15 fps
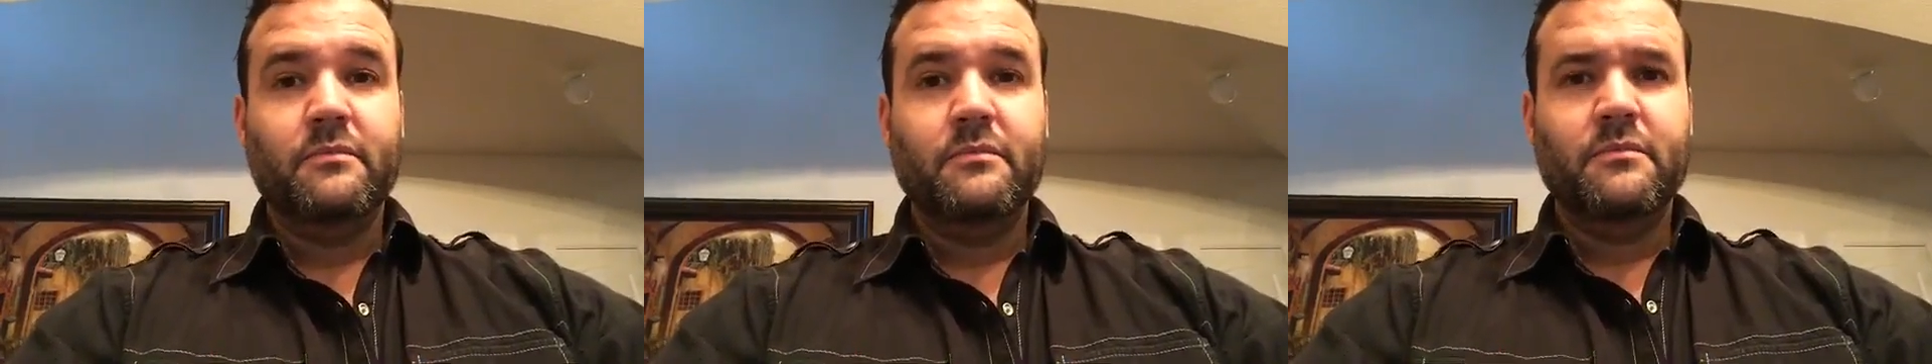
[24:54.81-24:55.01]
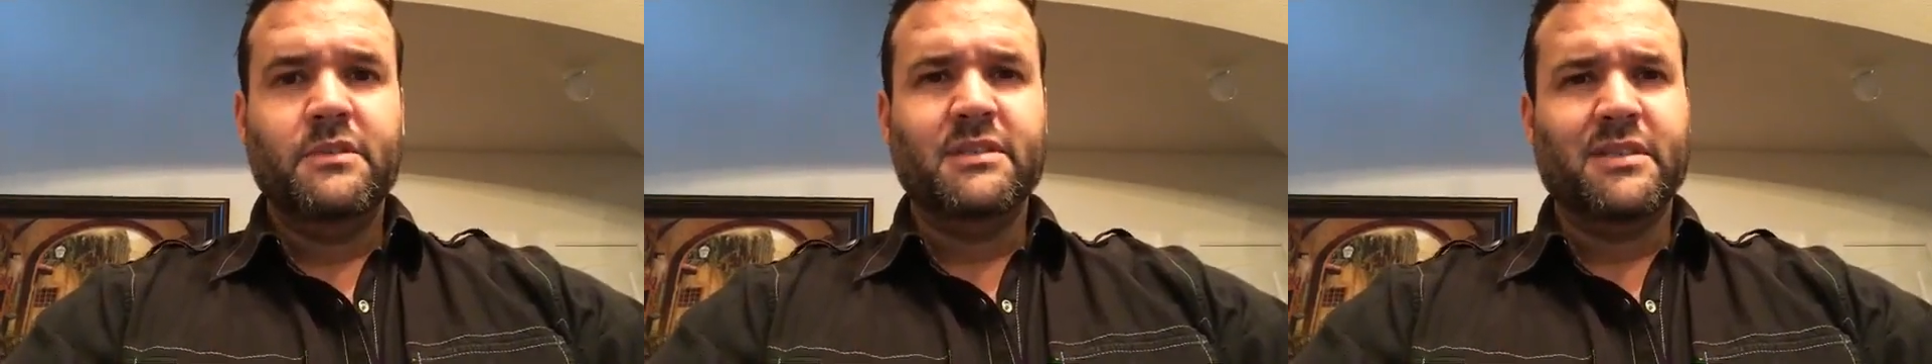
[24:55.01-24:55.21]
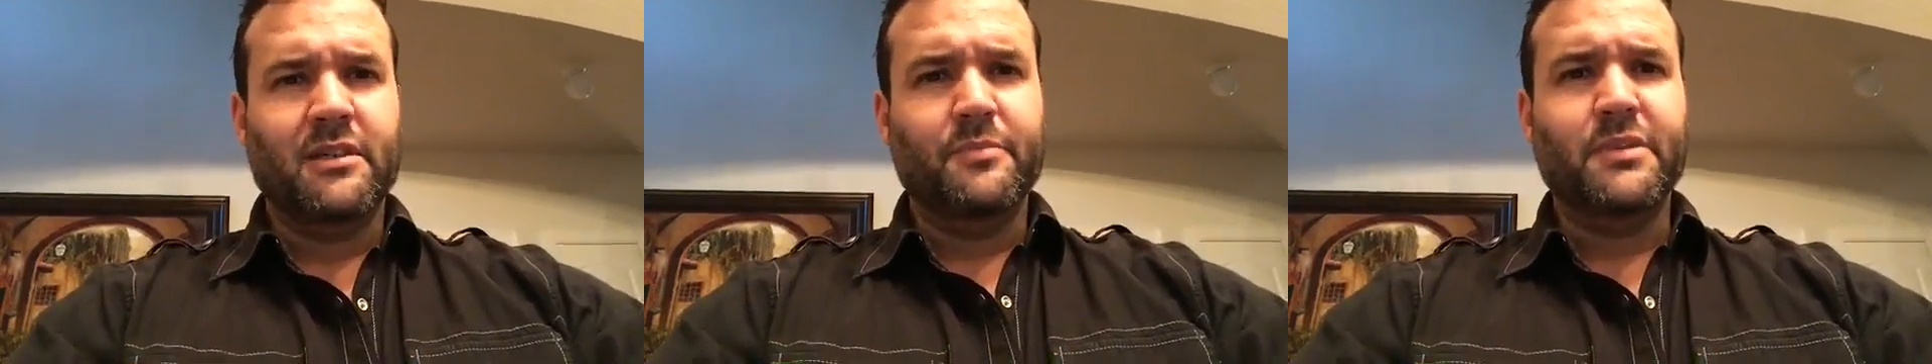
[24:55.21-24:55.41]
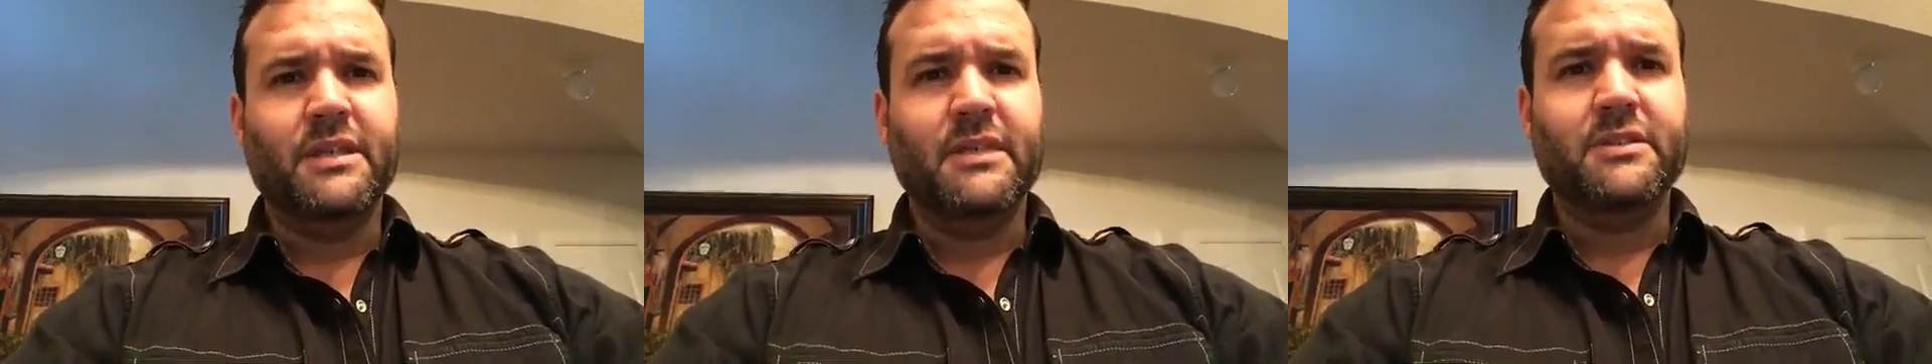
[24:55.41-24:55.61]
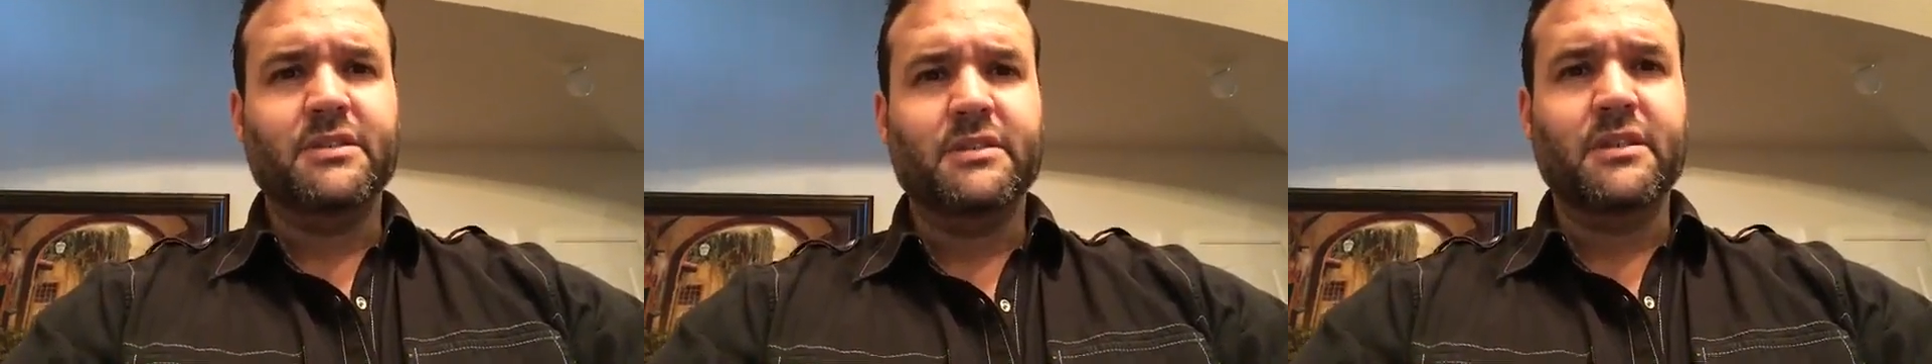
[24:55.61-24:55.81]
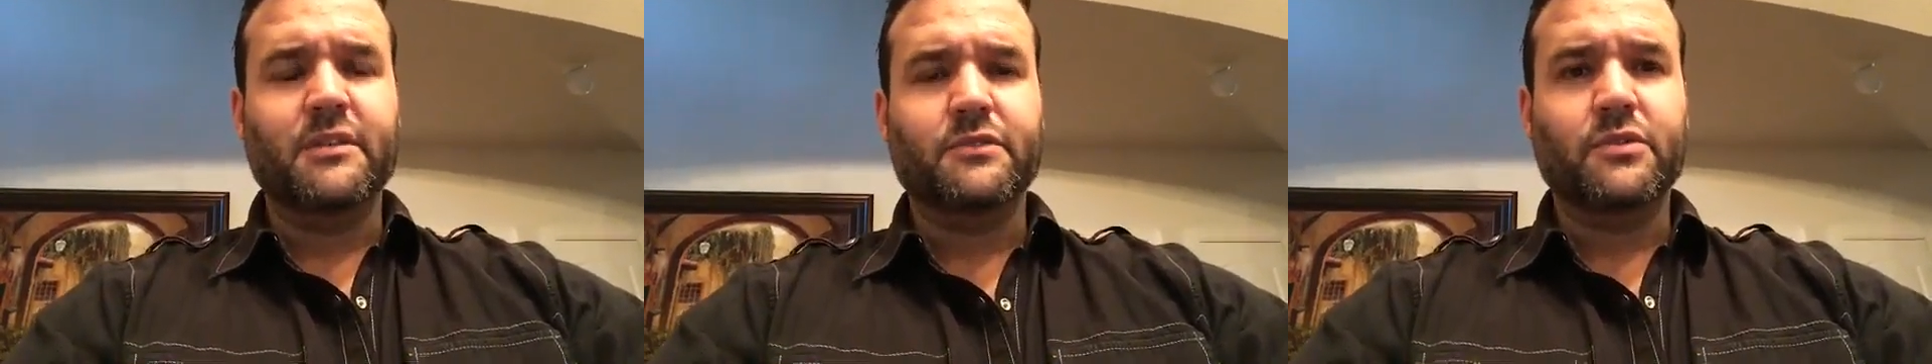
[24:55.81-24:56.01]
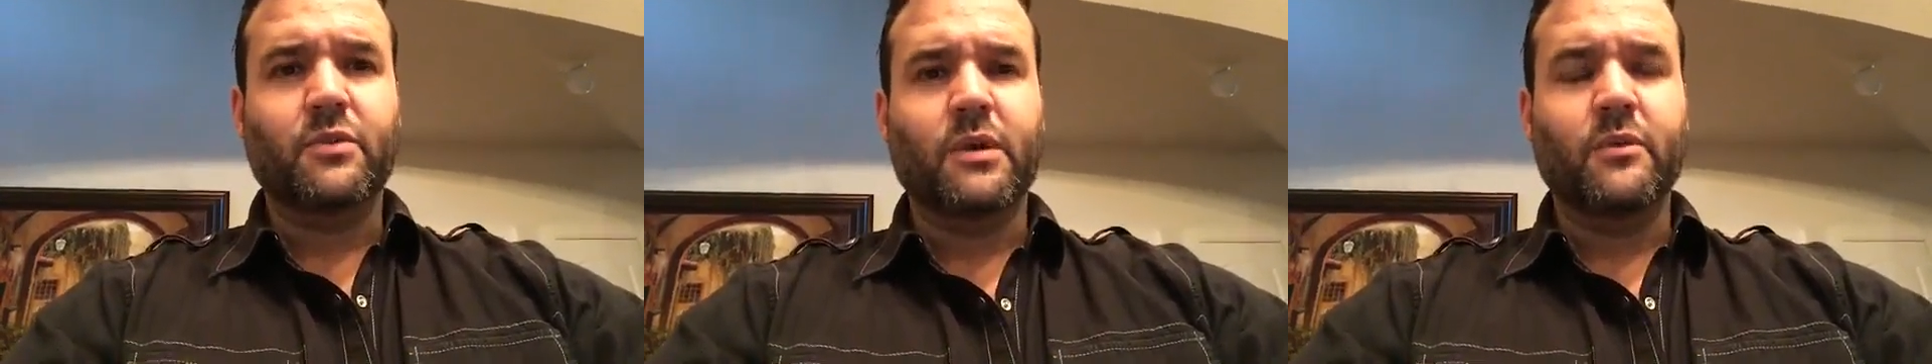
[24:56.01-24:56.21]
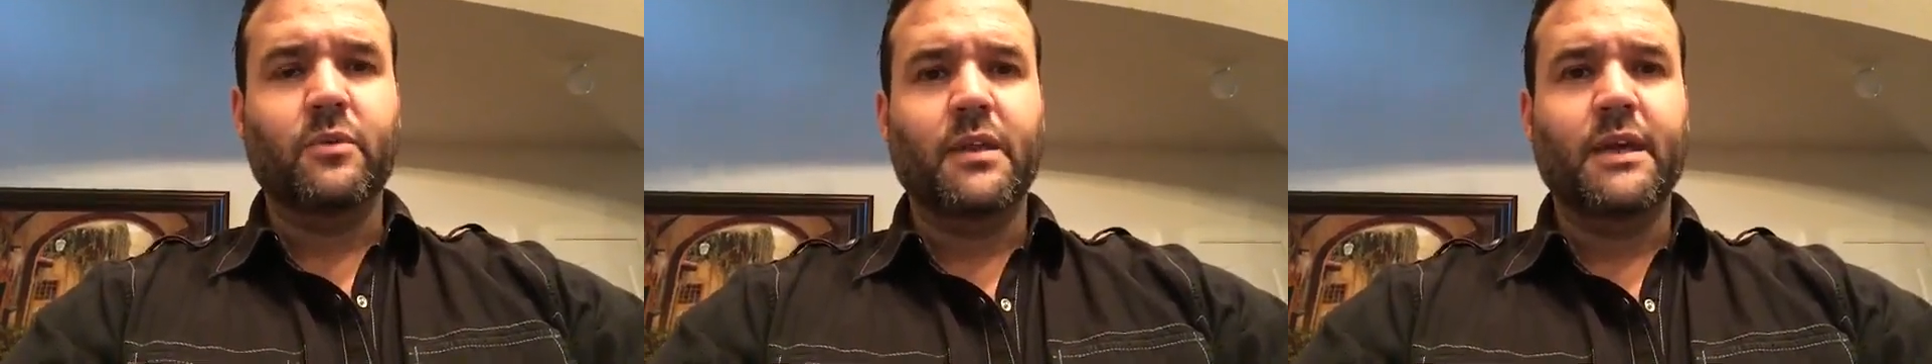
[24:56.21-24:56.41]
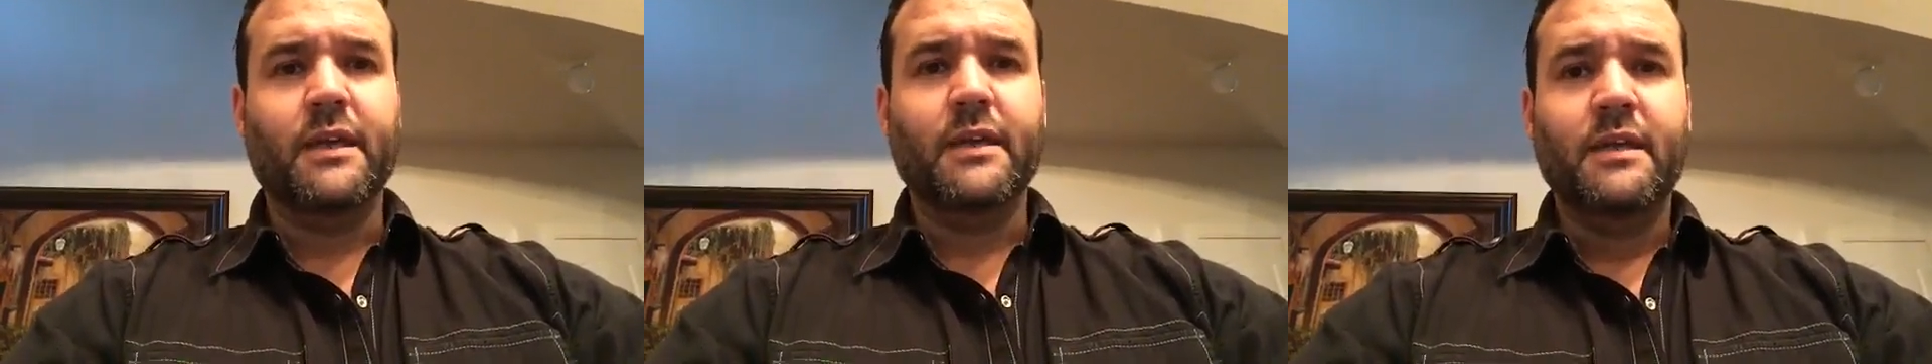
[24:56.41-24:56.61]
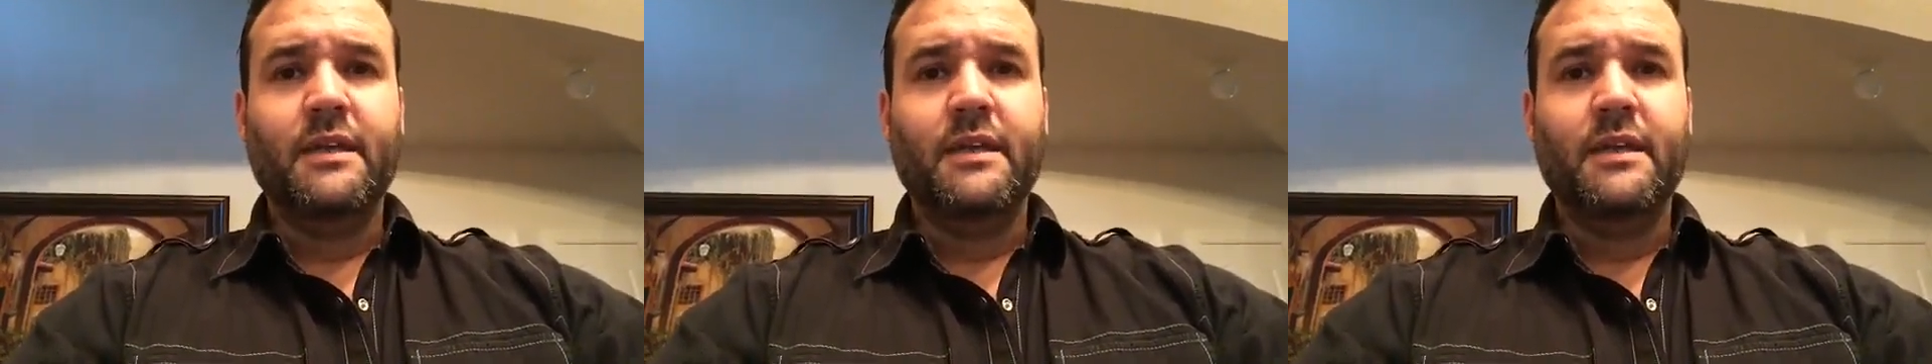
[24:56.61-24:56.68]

just help you get yourself squared away.